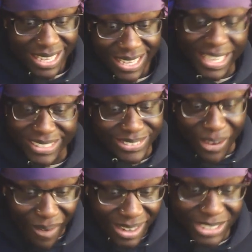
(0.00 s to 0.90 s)

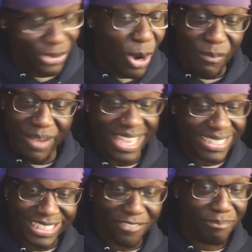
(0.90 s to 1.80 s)
Vicstar, Drome
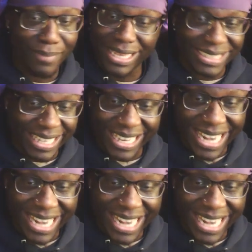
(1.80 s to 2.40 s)
ASF, Bayesian